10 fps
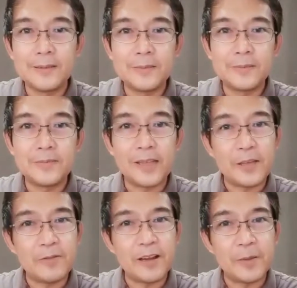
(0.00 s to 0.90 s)
Thank you
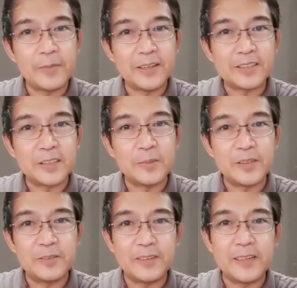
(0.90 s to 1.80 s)
very much, Lamudi
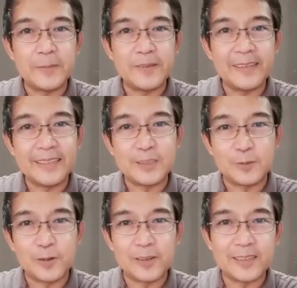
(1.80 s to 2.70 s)
Philippines,
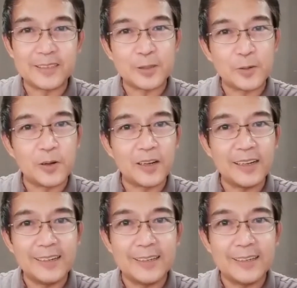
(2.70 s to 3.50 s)
for this award.